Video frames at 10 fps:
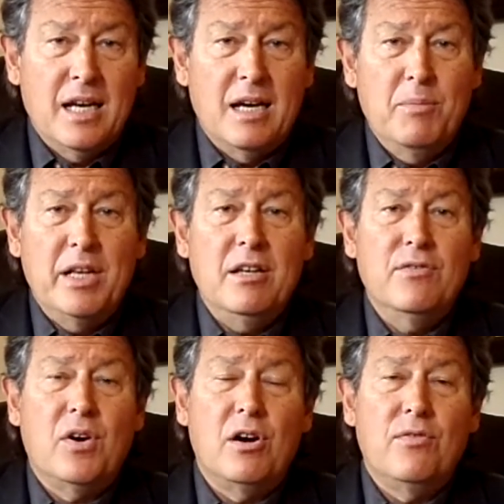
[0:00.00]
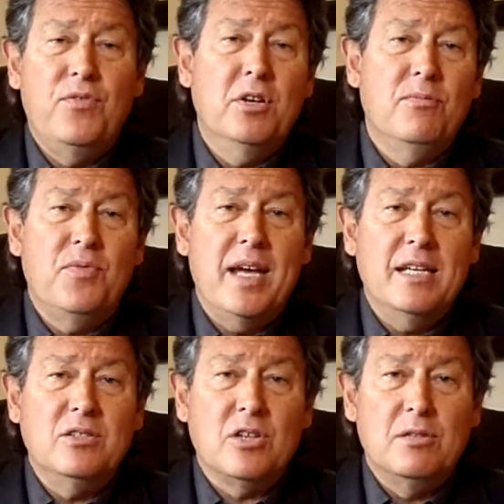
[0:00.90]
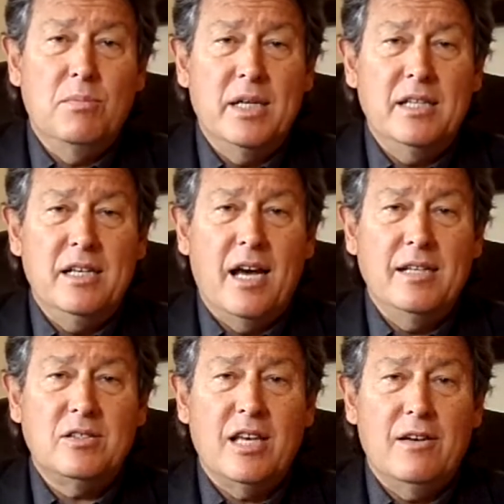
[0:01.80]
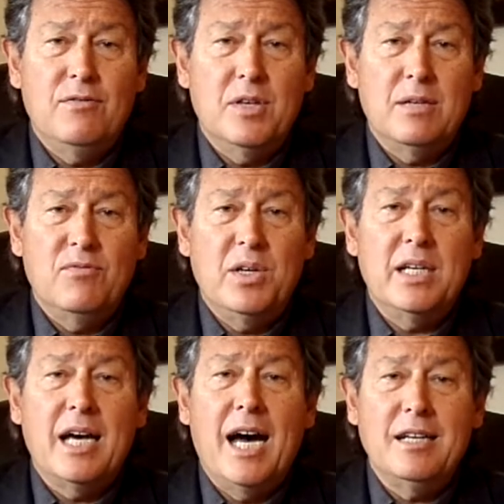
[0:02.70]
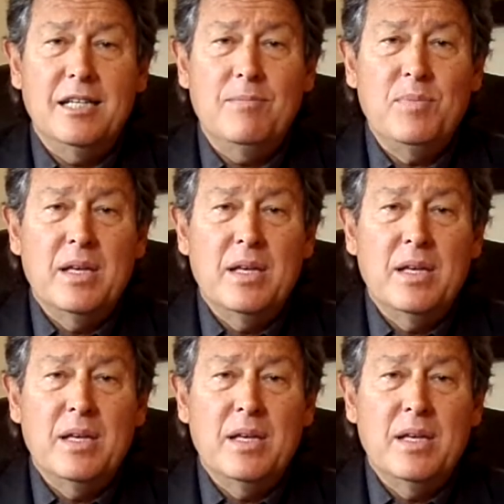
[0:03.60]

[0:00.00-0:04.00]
Many of our film fans on Monday nights have very kindly